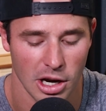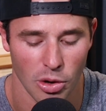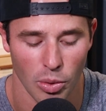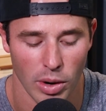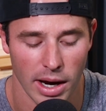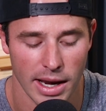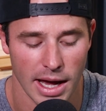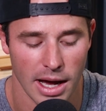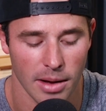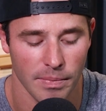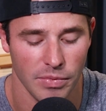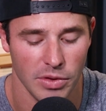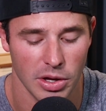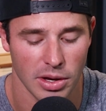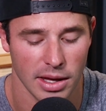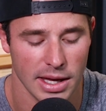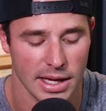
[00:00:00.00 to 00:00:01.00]
Right now,
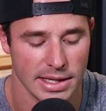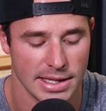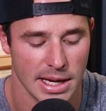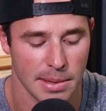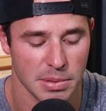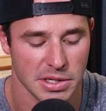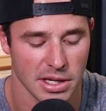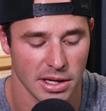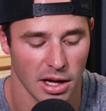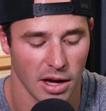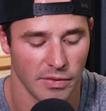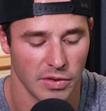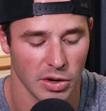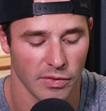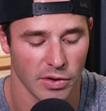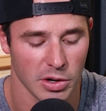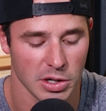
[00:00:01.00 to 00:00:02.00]
you can get 10% off
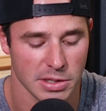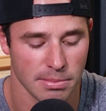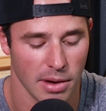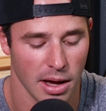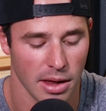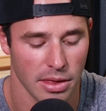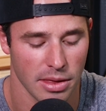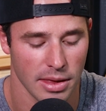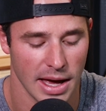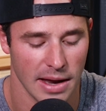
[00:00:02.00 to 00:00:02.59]
your first month